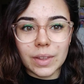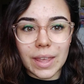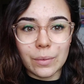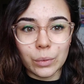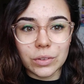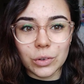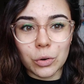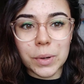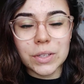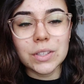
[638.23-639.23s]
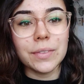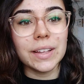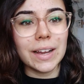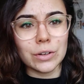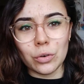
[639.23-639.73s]
it was almost
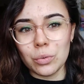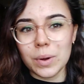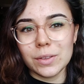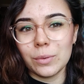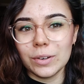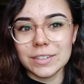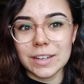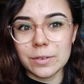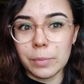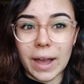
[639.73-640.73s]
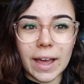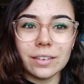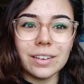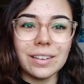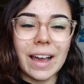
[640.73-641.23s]
something I'd always wanted, but
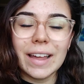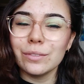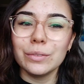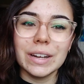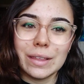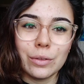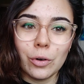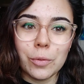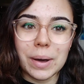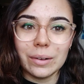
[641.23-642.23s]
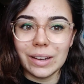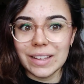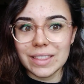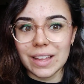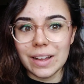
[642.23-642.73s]
hadn't hadn't really thought about
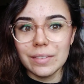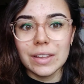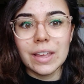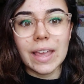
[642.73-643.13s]
like that